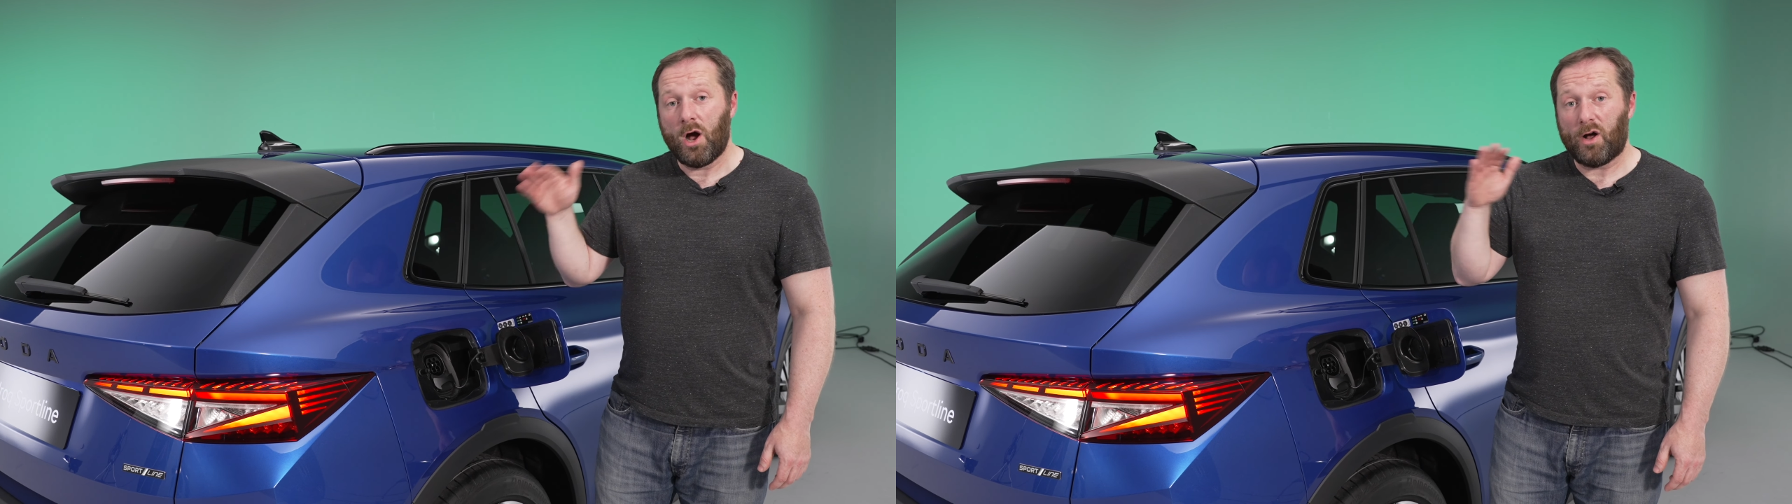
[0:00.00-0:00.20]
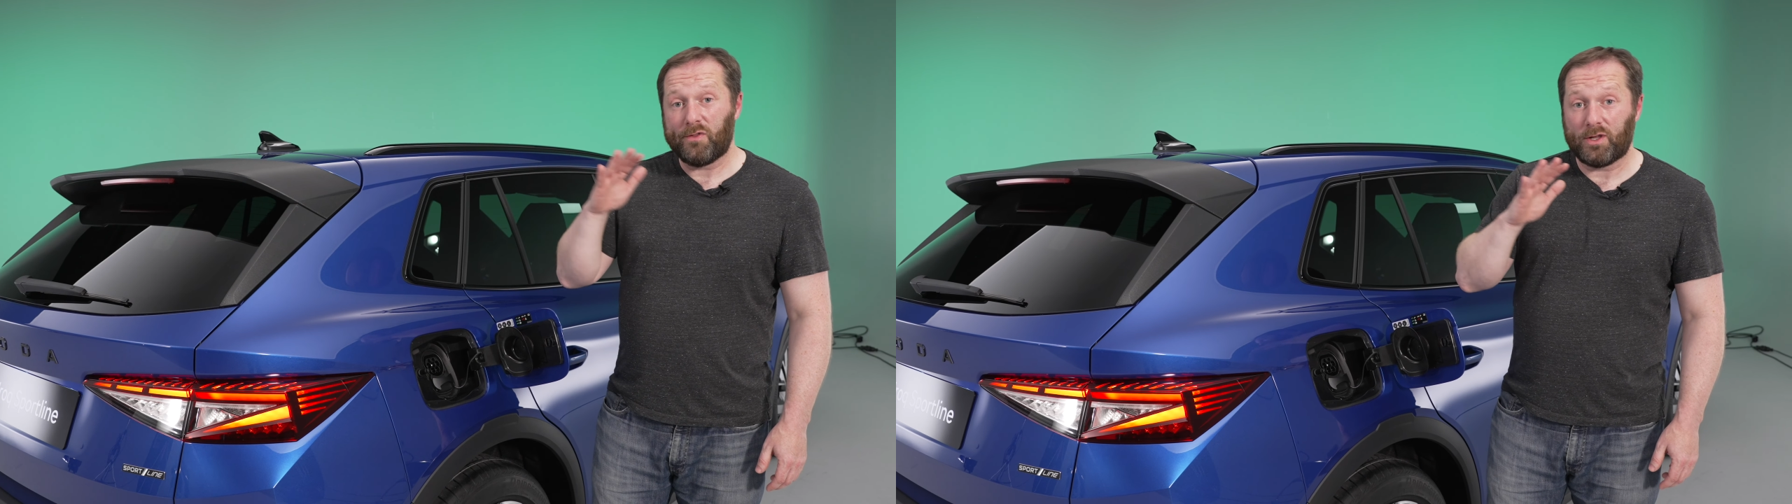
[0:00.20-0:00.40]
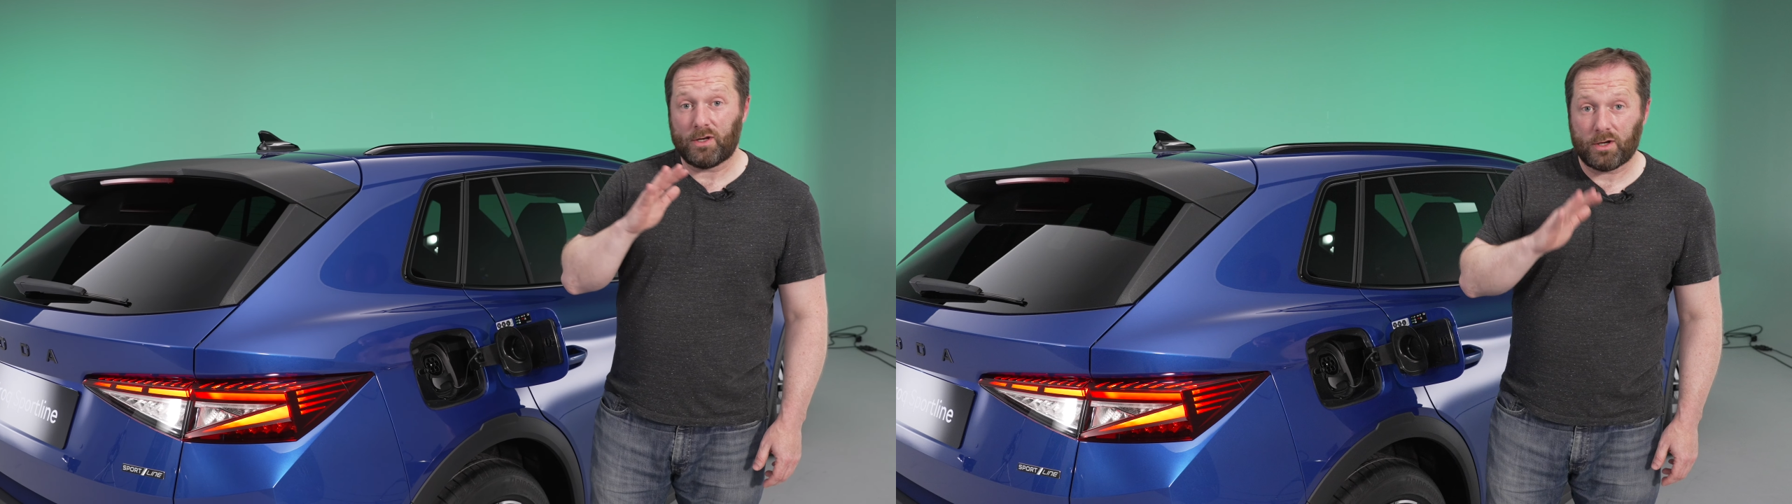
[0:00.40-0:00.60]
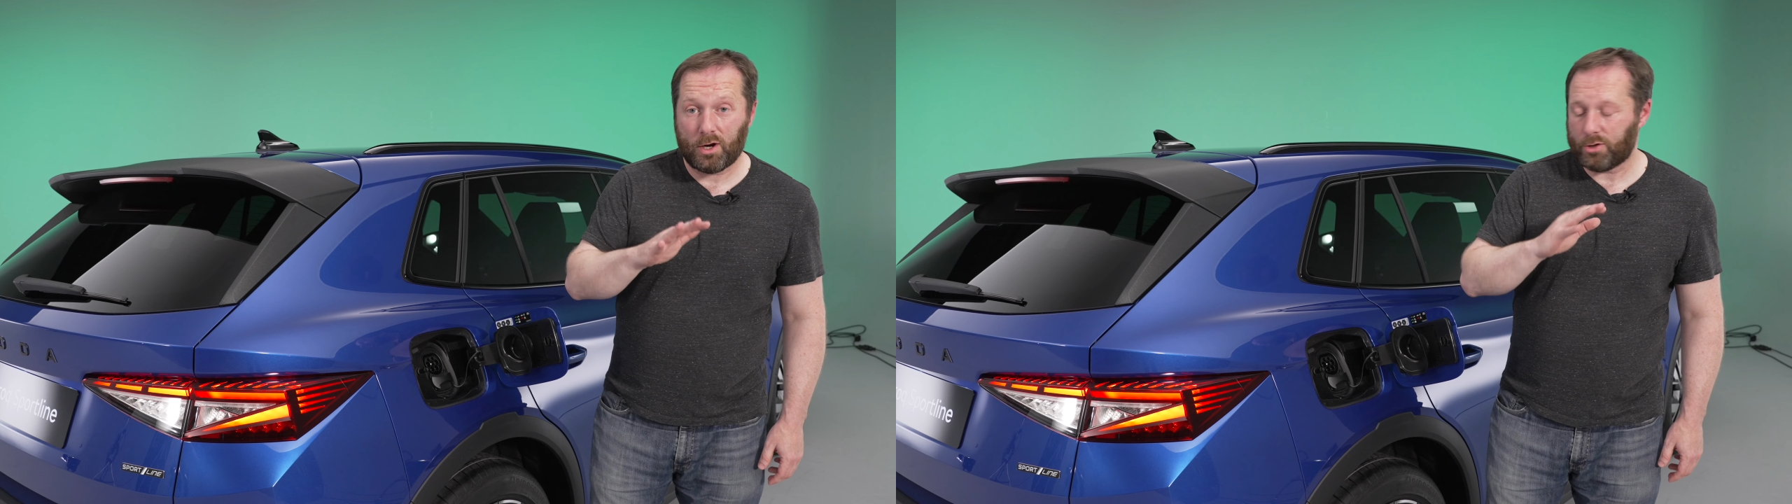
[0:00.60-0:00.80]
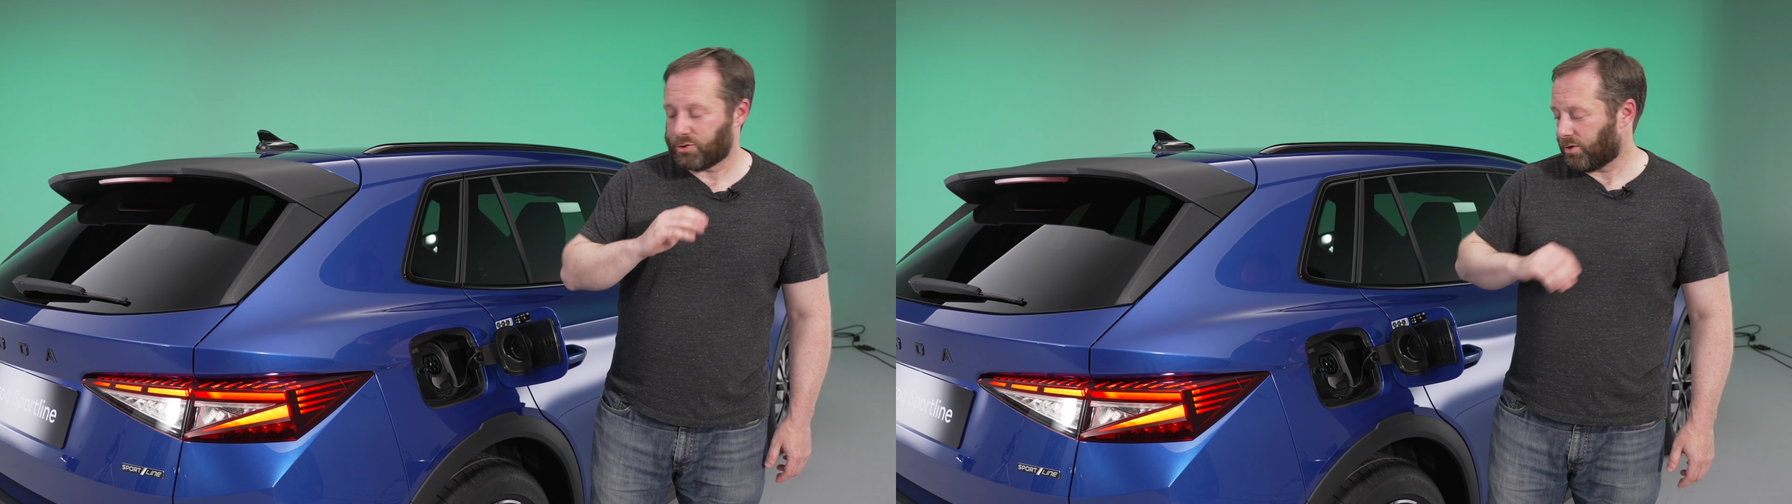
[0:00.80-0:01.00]
on the
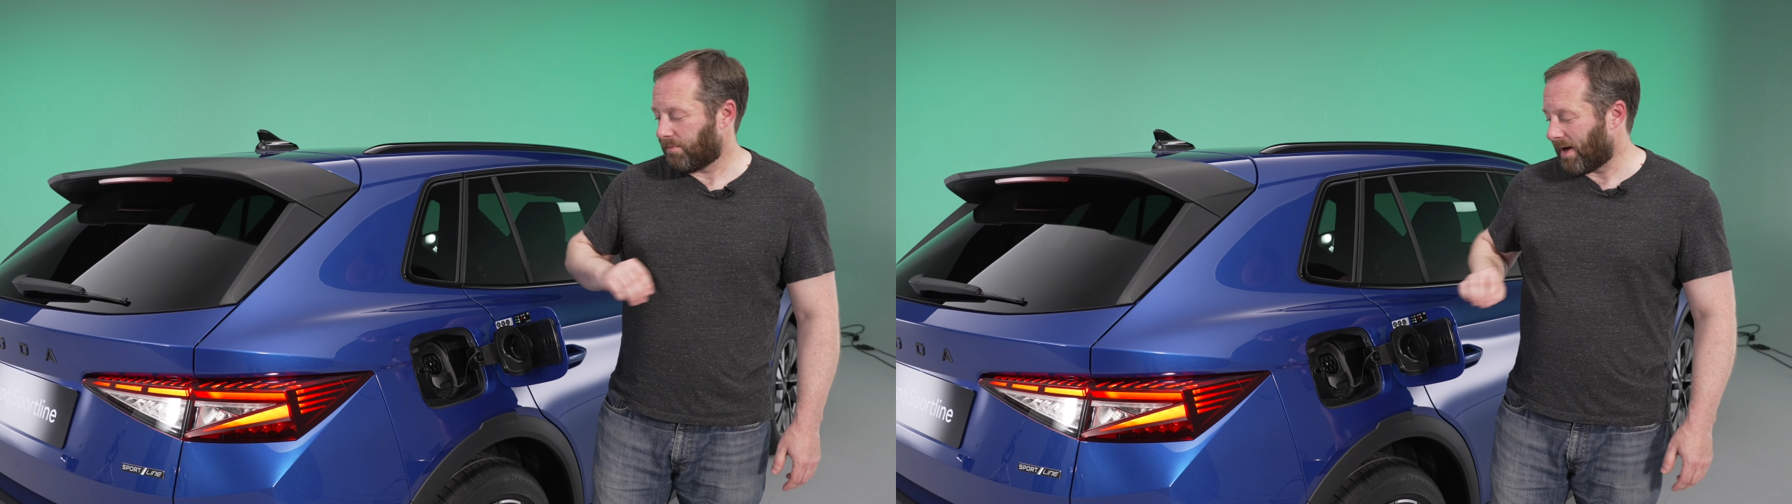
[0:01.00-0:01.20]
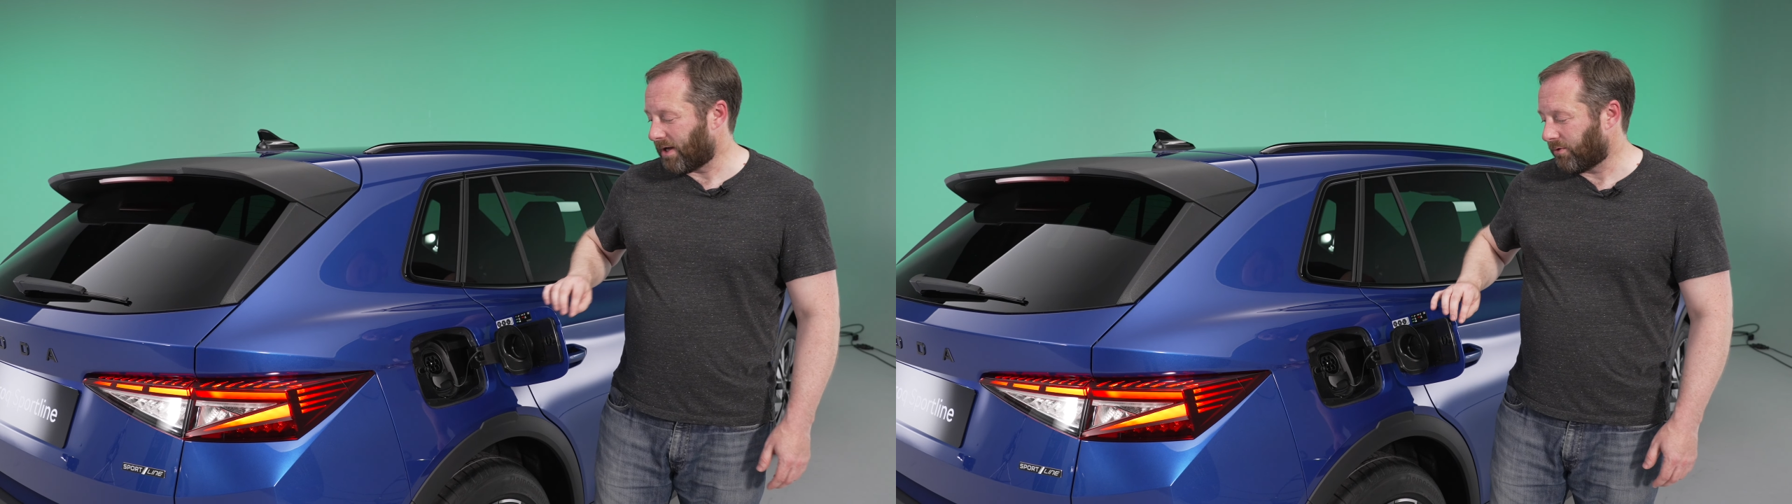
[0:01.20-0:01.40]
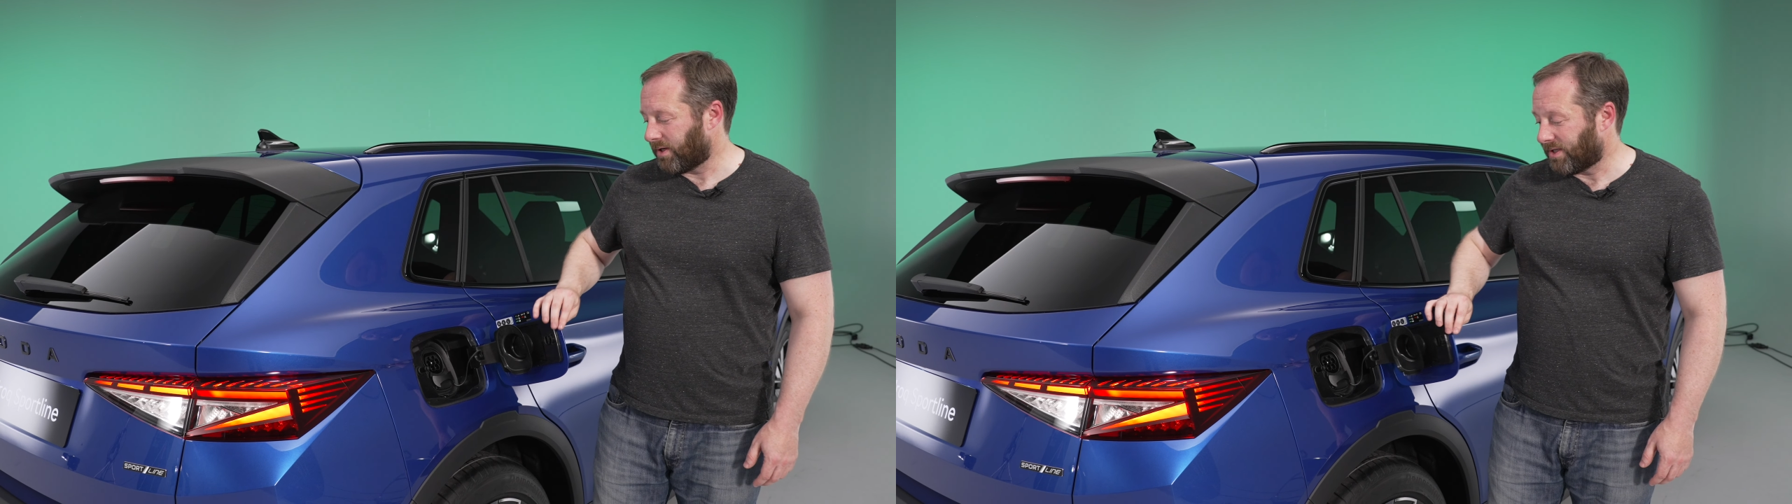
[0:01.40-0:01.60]
larger battery.